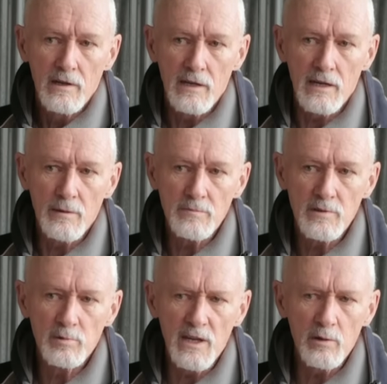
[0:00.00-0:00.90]

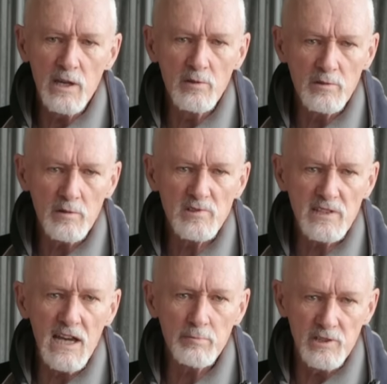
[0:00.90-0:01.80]
He was a
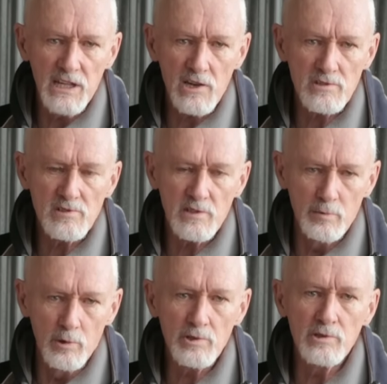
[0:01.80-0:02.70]
State Protection
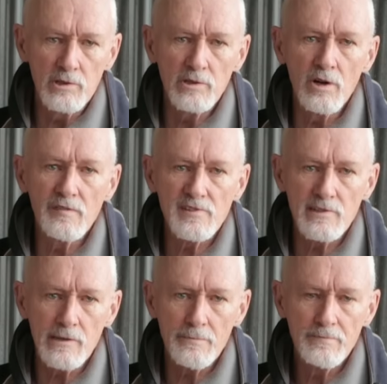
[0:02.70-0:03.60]
Support Unit
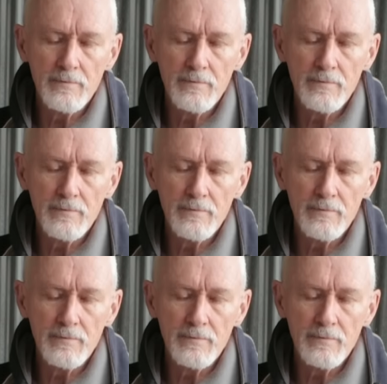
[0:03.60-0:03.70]
officer.